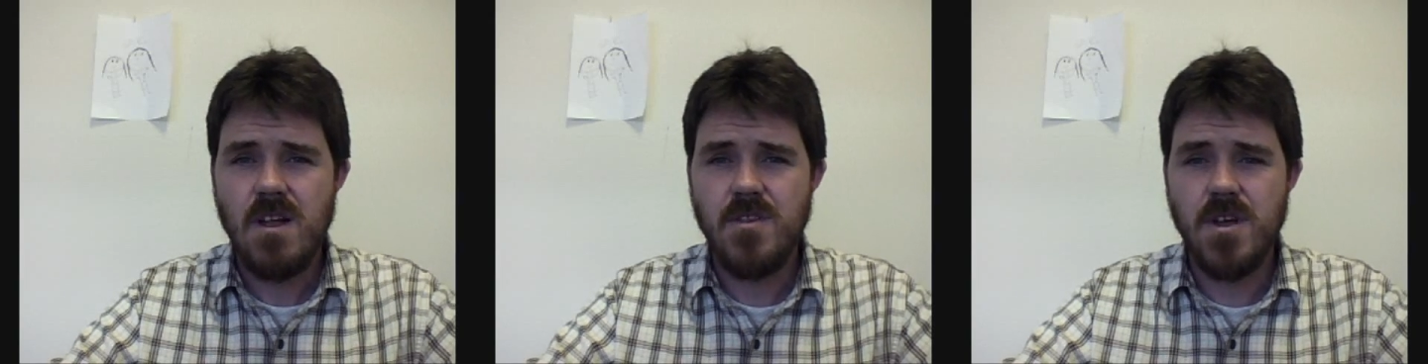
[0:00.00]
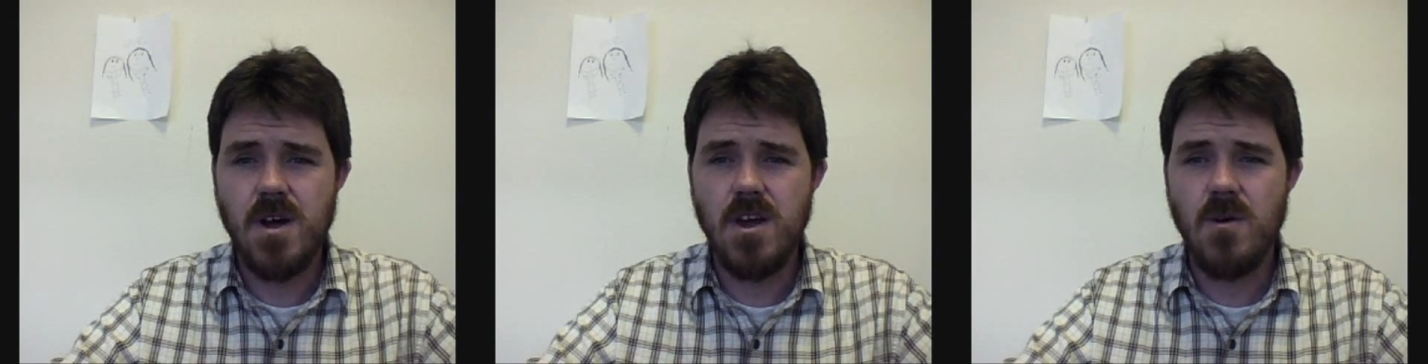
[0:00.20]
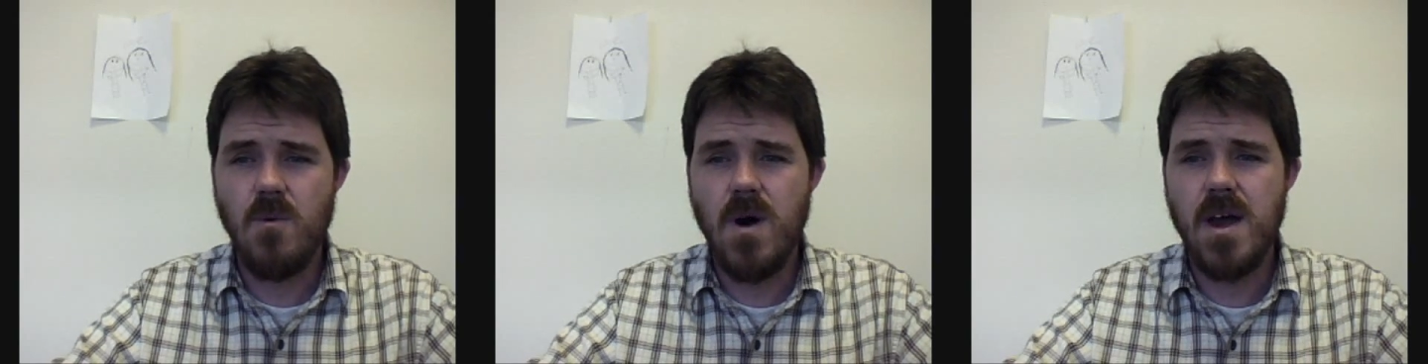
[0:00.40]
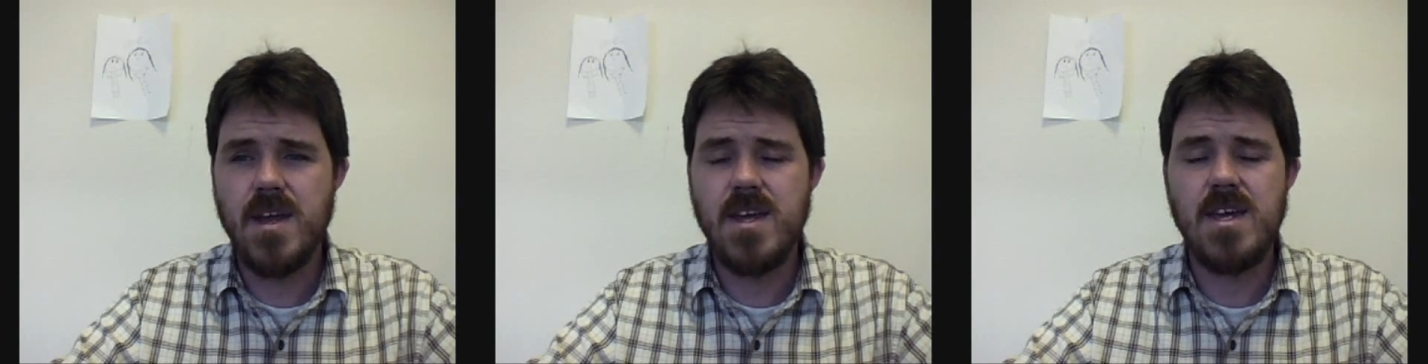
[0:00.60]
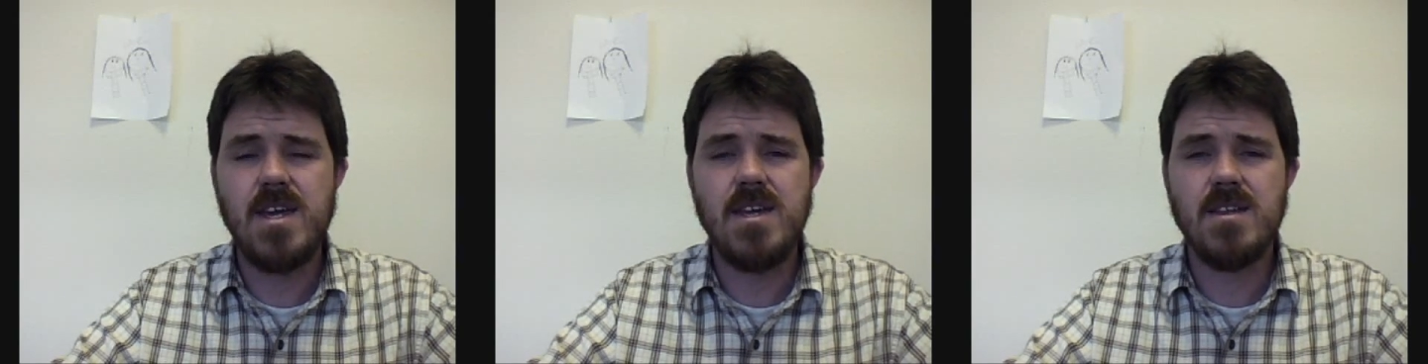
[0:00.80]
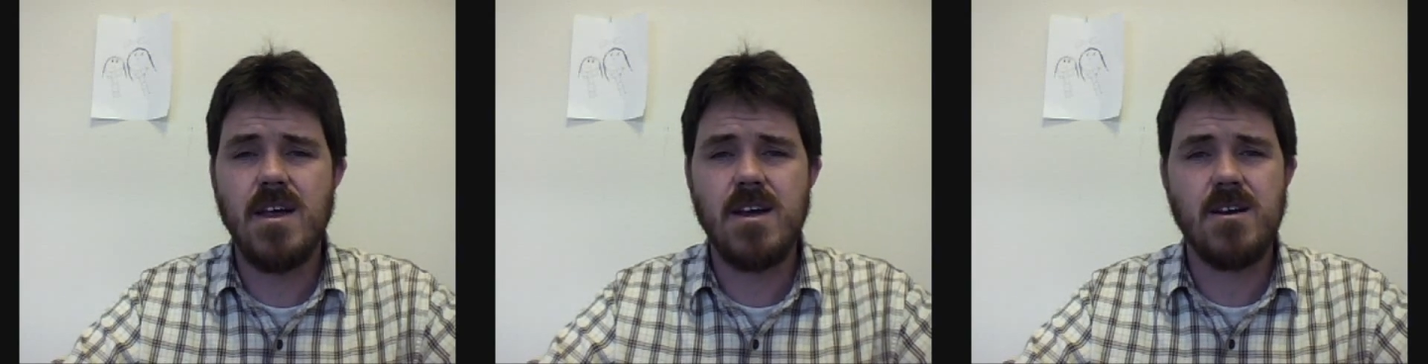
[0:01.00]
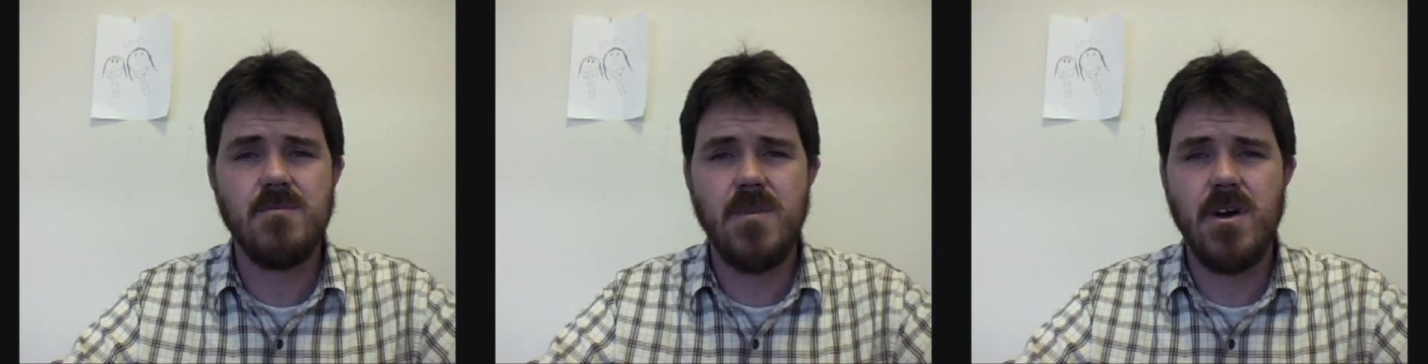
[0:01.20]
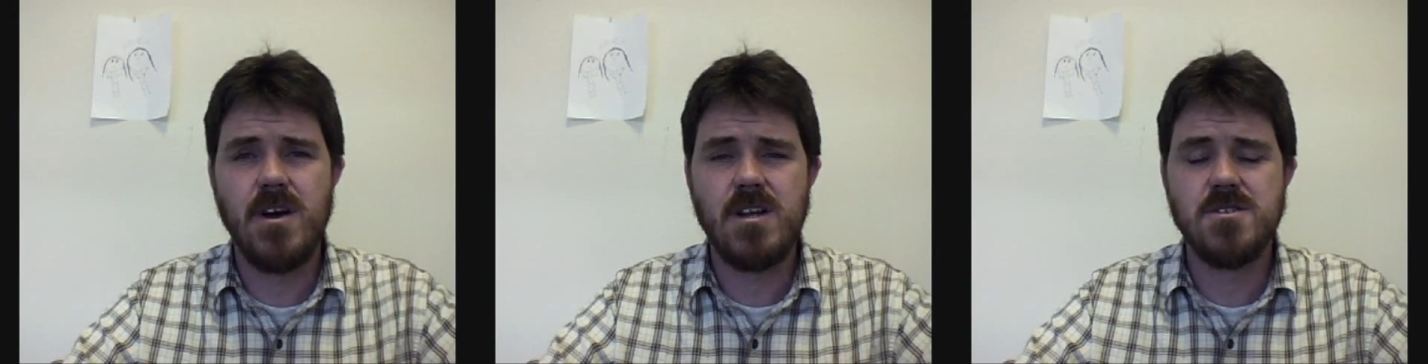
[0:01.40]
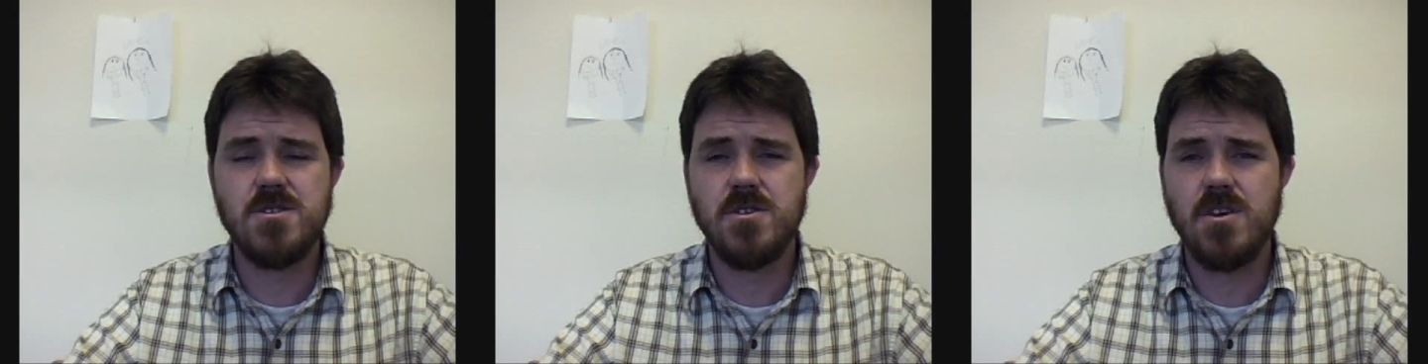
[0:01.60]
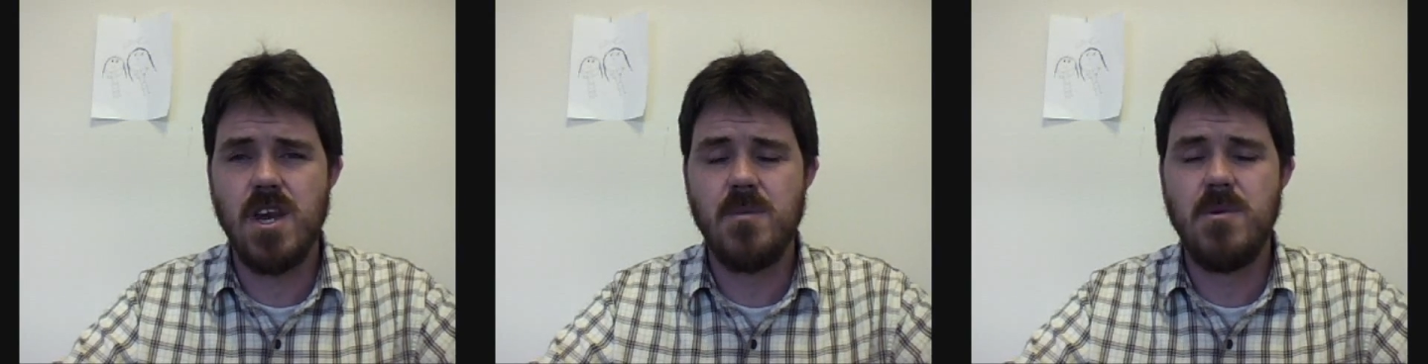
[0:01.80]
They're going to want to eat like Americans, so
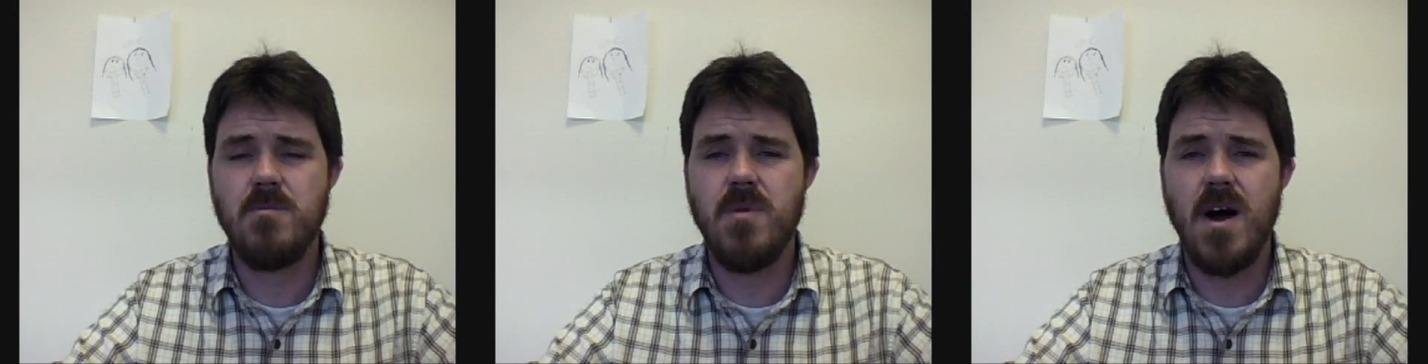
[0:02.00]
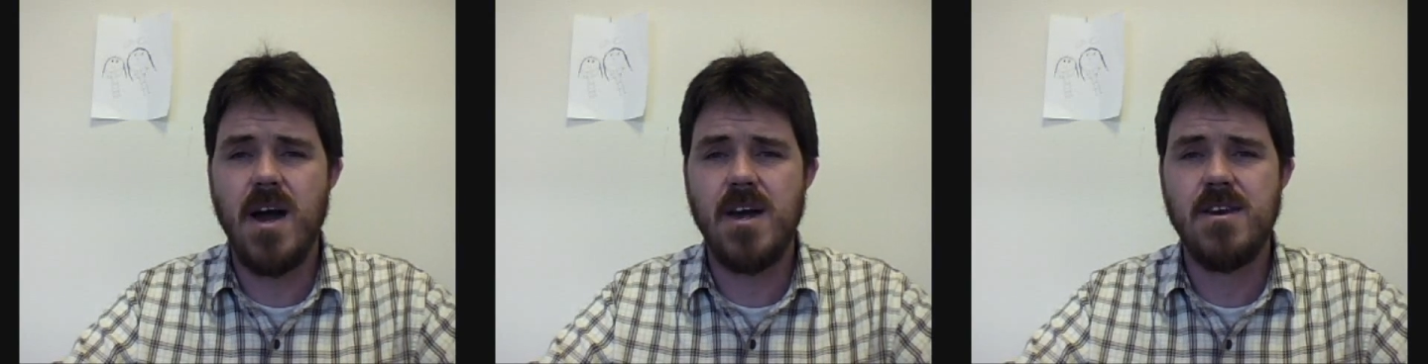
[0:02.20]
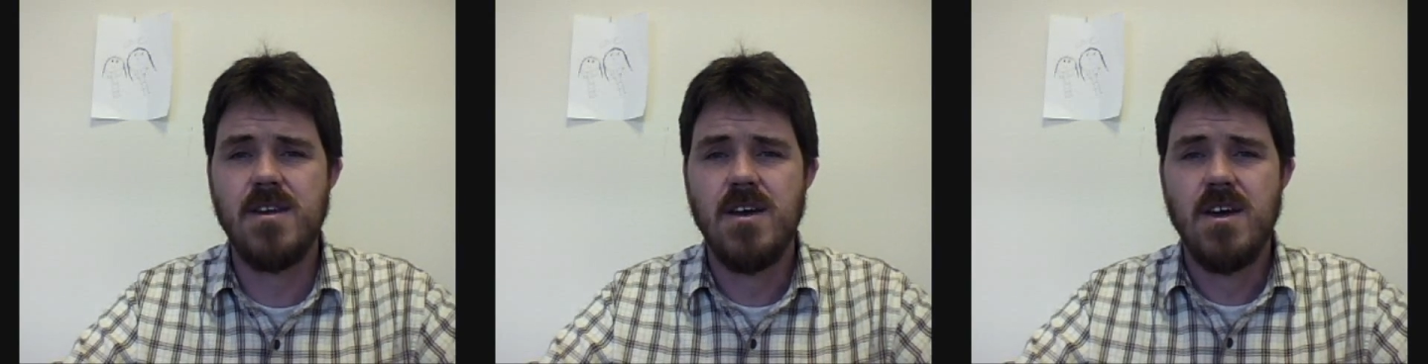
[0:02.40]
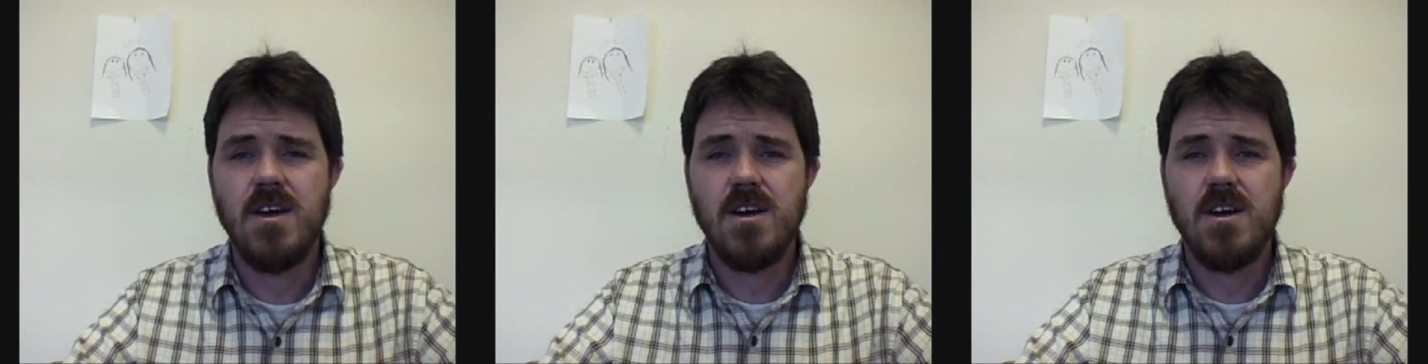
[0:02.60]
they're going to be buying